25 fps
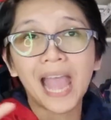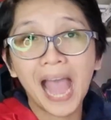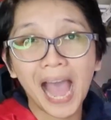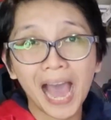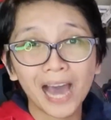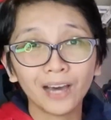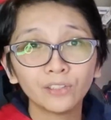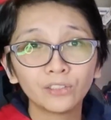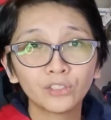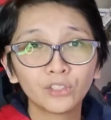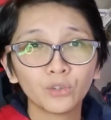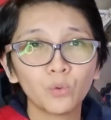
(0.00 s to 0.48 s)

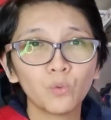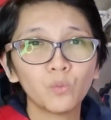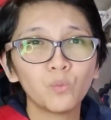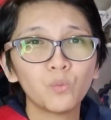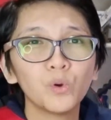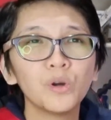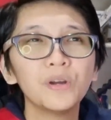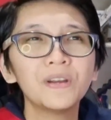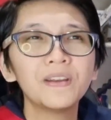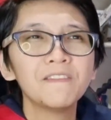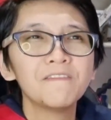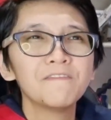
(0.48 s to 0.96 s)
out
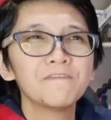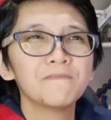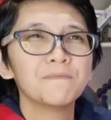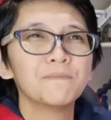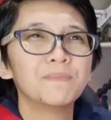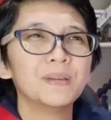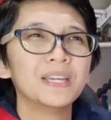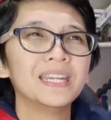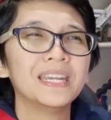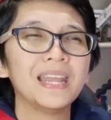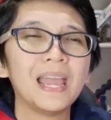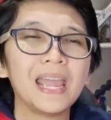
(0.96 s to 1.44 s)
would have
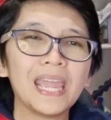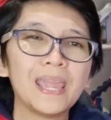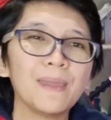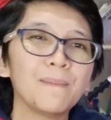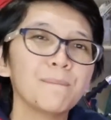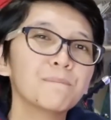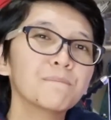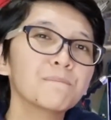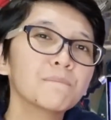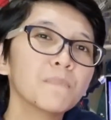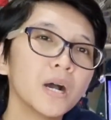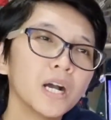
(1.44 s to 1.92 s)
been a
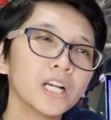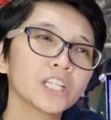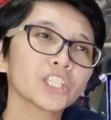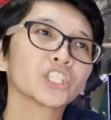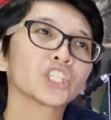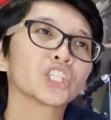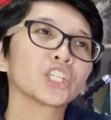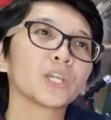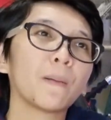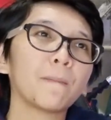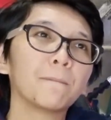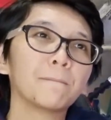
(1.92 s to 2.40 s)

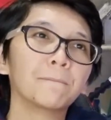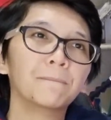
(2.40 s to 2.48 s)
much